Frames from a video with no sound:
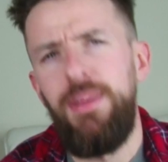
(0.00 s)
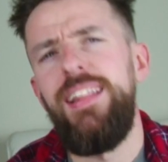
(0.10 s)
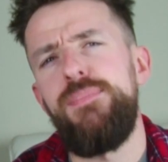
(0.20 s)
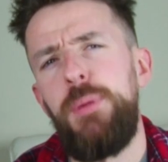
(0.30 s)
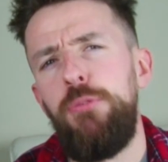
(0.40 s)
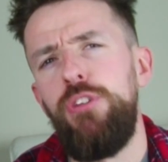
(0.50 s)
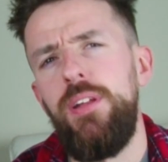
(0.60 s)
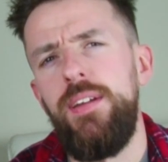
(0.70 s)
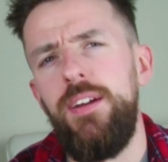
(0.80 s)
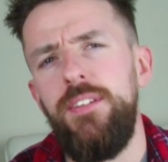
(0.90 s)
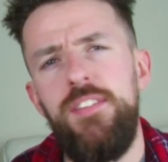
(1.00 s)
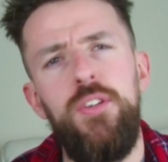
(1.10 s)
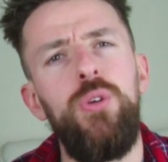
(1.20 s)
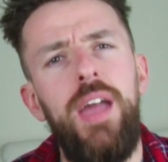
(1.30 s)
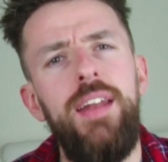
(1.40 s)
I mean, let's be real here. This
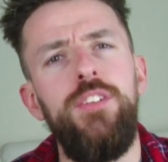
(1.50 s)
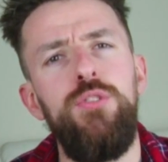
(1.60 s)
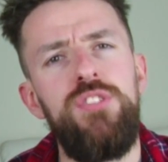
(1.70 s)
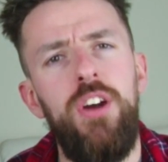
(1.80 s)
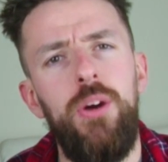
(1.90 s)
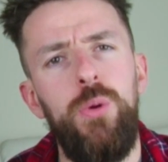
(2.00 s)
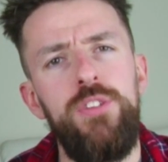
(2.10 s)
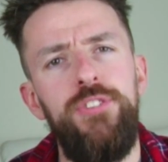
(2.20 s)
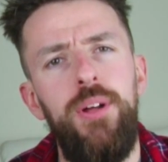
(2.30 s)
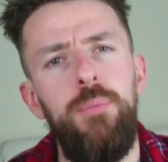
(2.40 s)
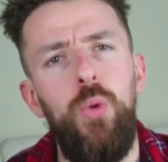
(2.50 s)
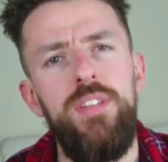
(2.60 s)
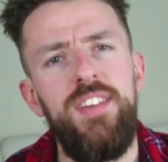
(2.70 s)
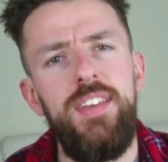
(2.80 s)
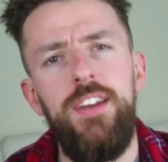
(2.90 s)
whole getting a new Star Wars film
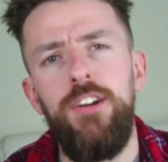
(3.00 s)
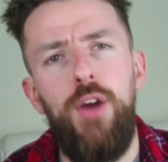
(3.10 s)
once a year,